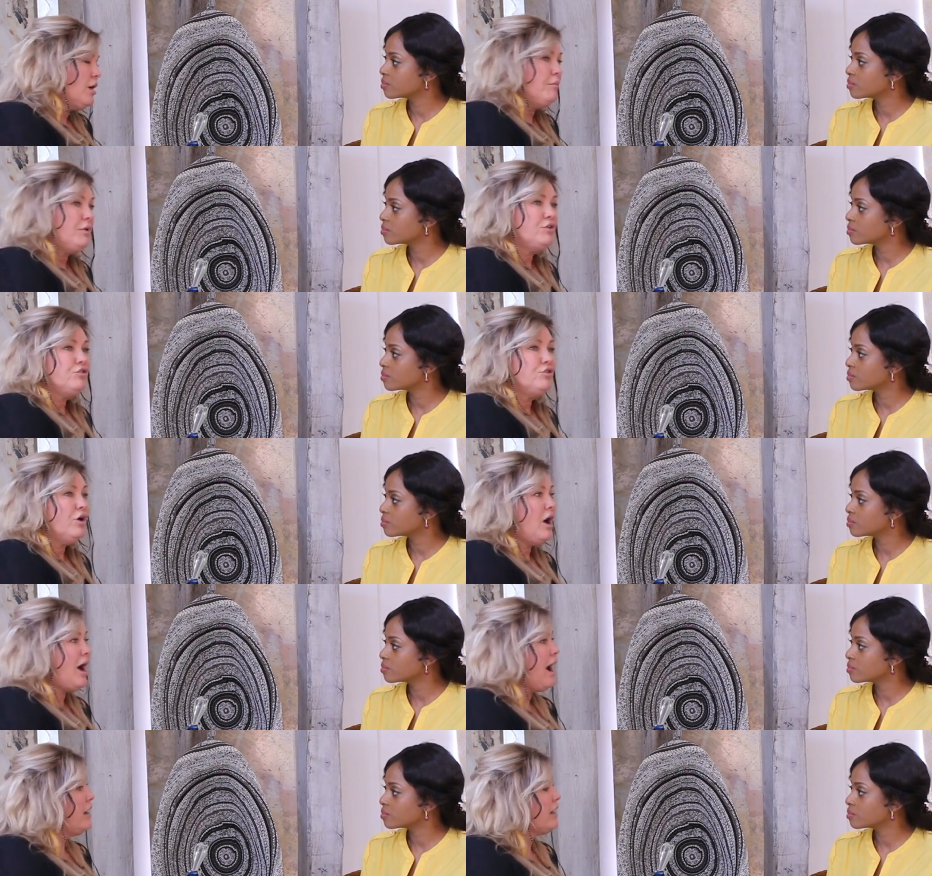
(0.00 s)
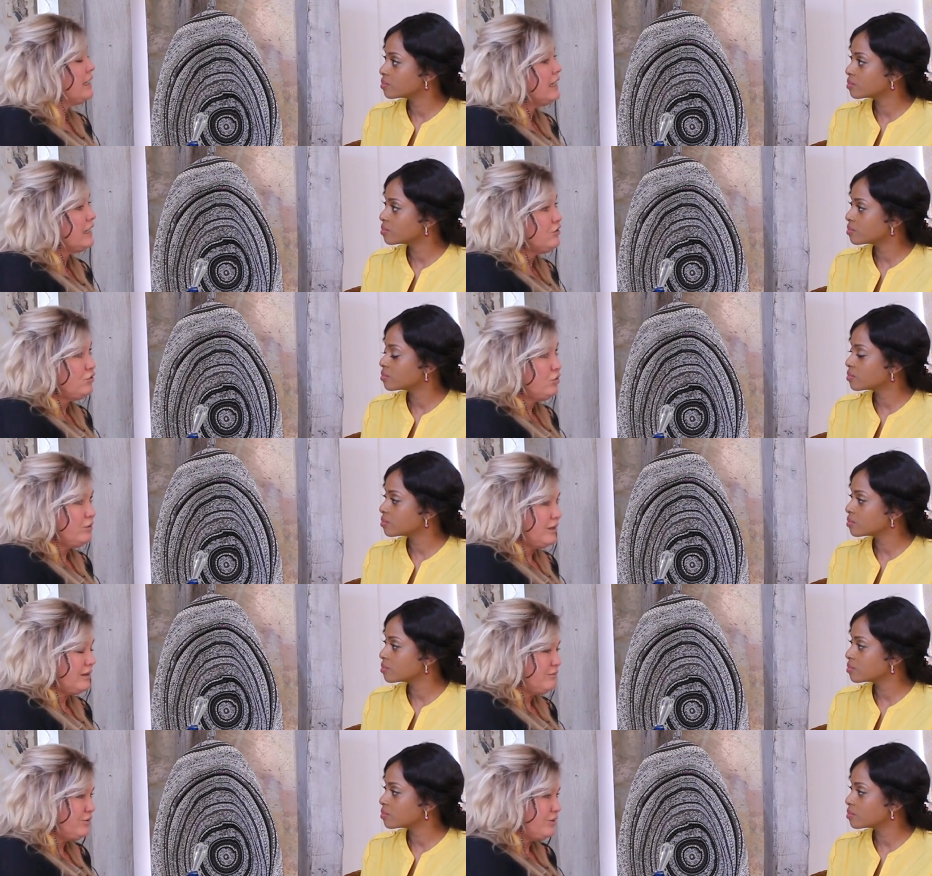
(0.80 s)
Speaker 1: But you know, how can I do
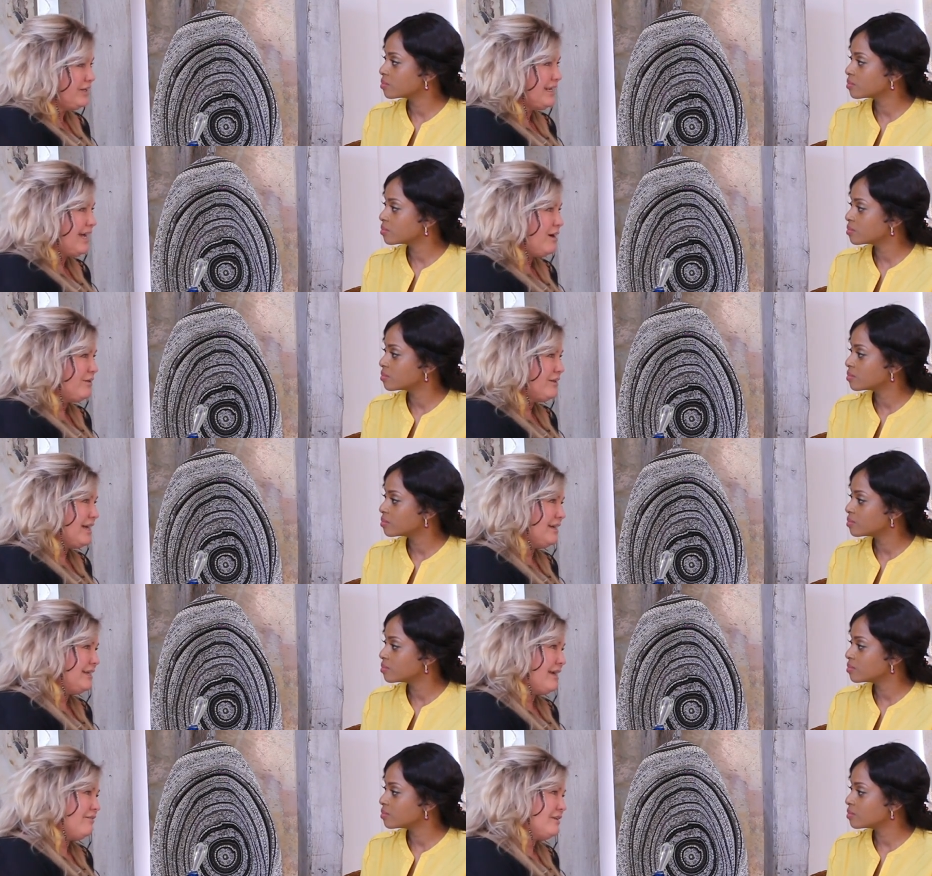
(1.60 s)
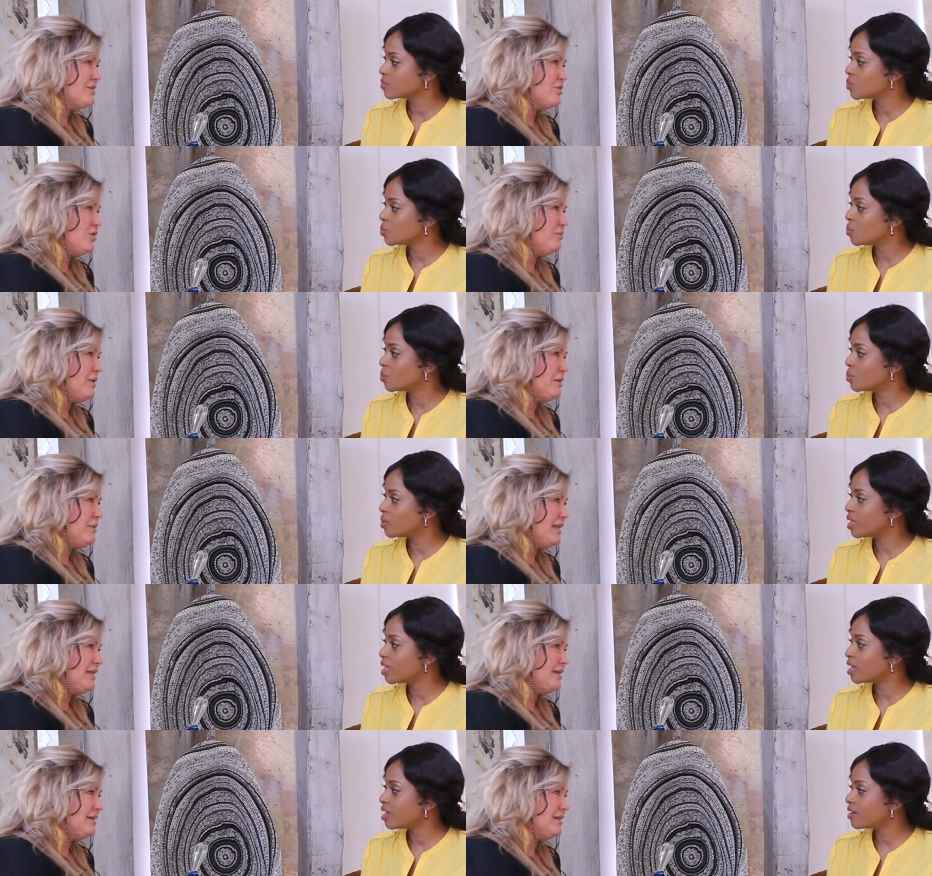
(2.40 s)
what I'm doing now without having told my
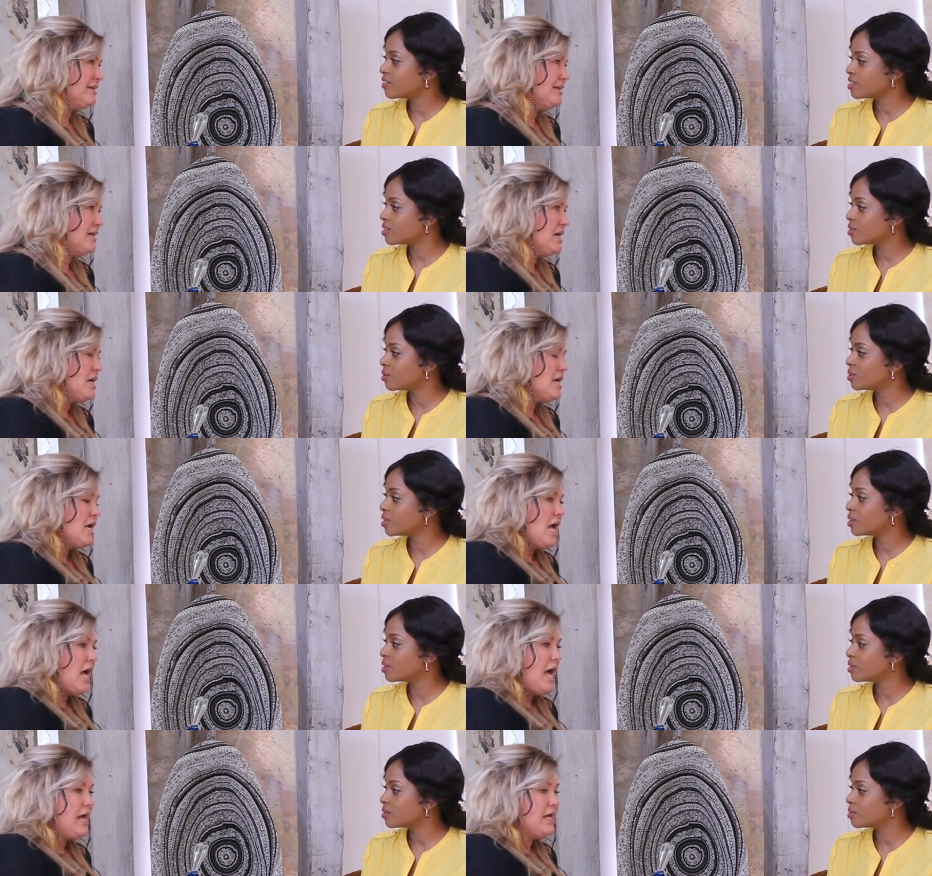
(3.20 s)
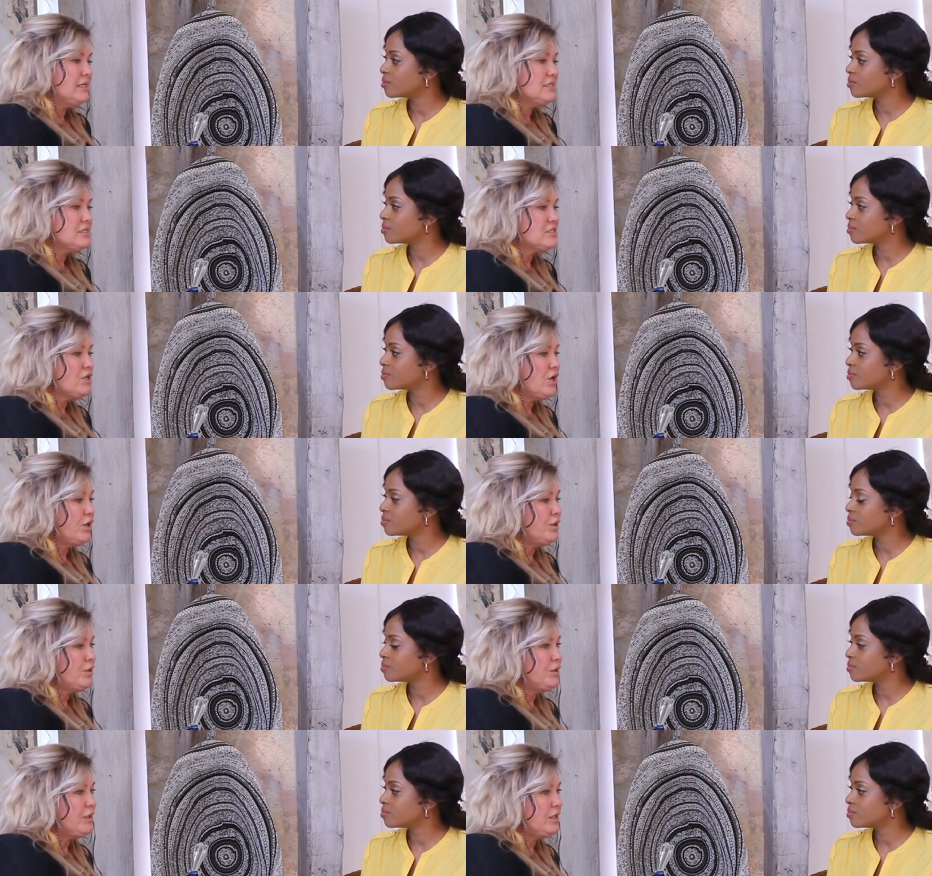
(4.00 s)
mother? Yeah, and so
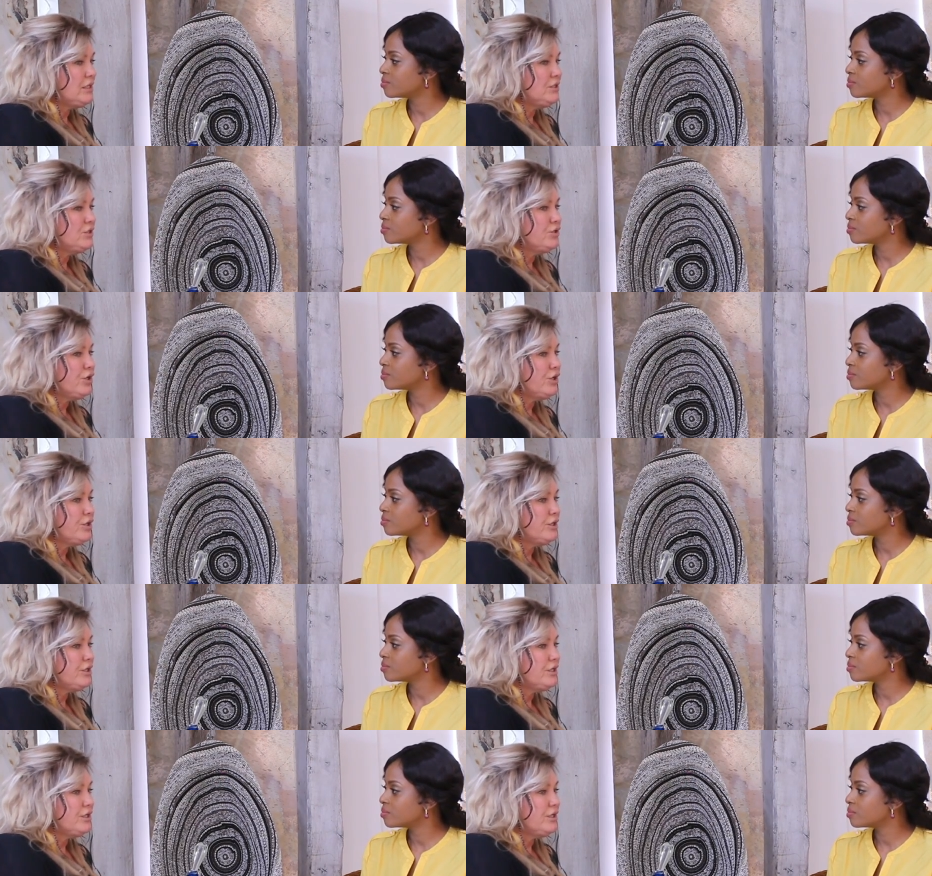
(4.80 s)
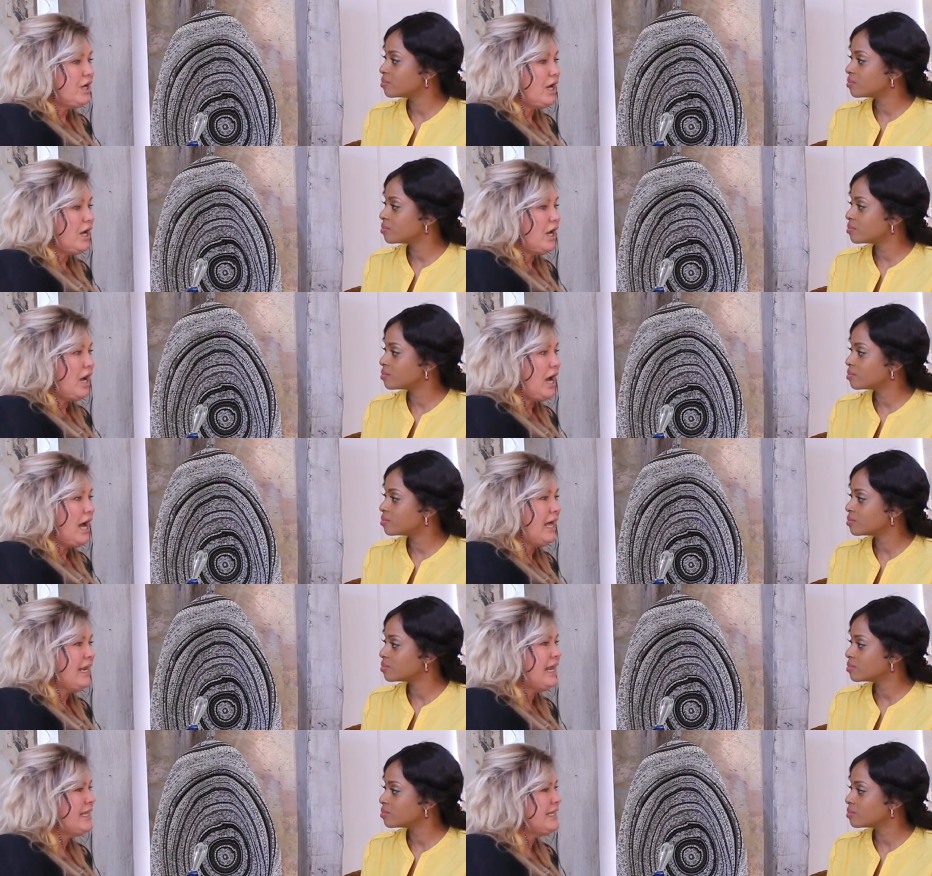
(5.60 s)
you know
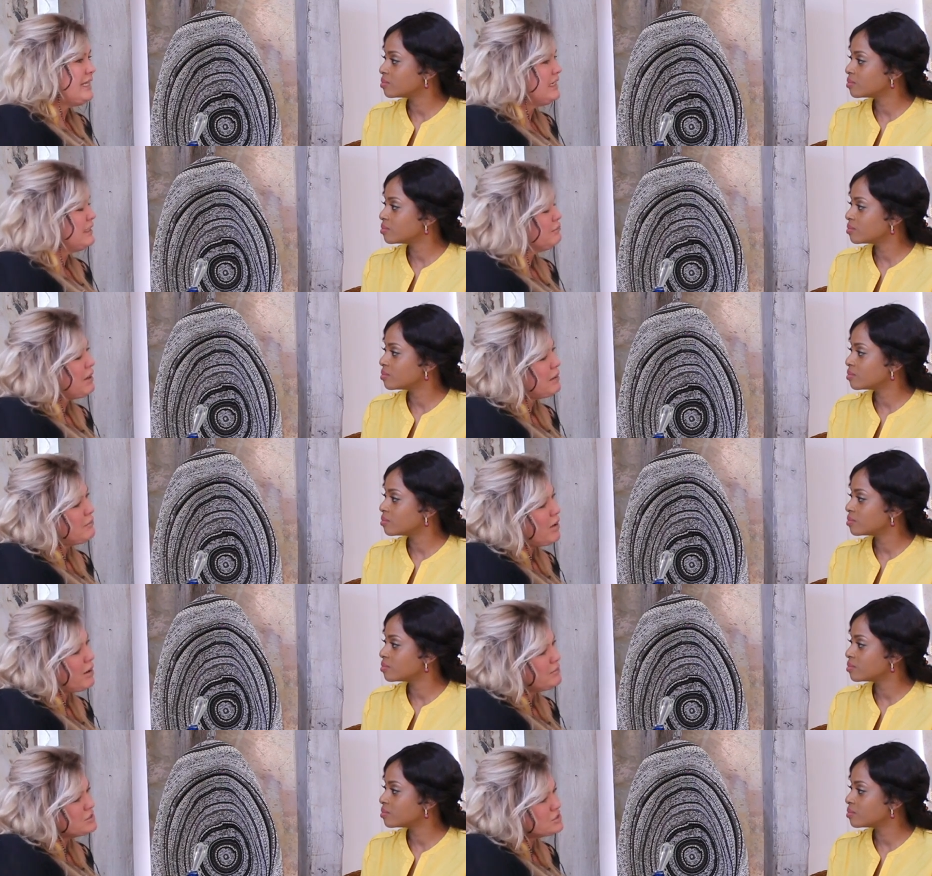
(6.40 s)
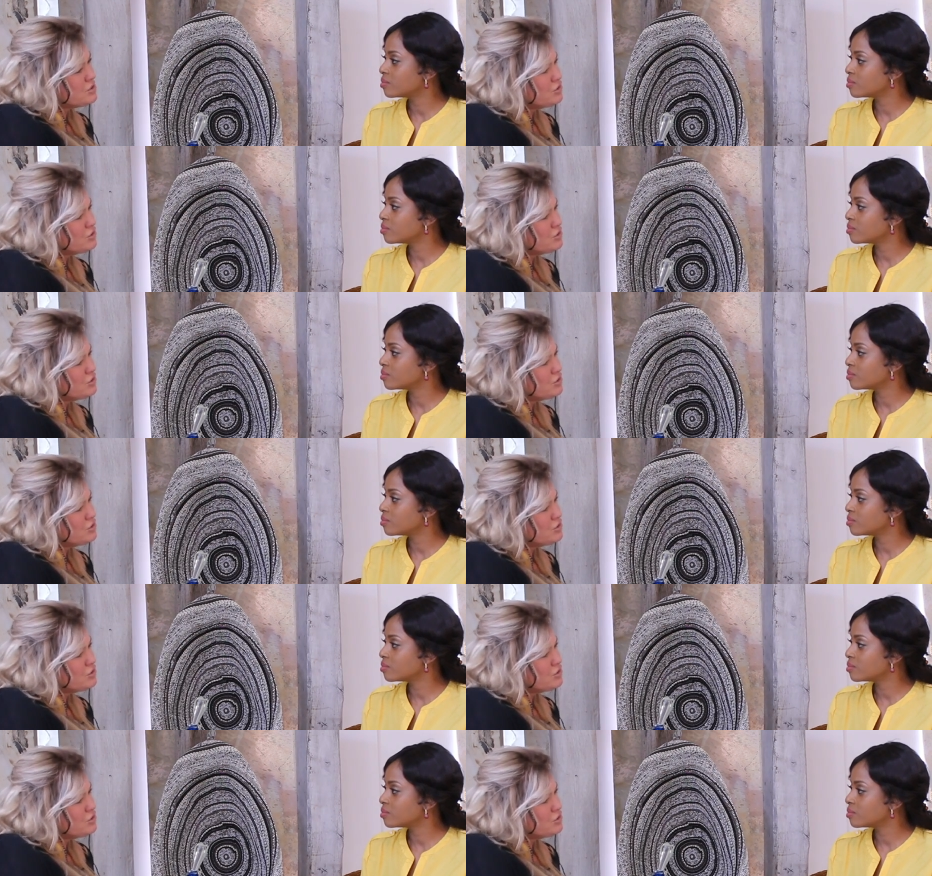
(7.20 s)
and I needed my mum to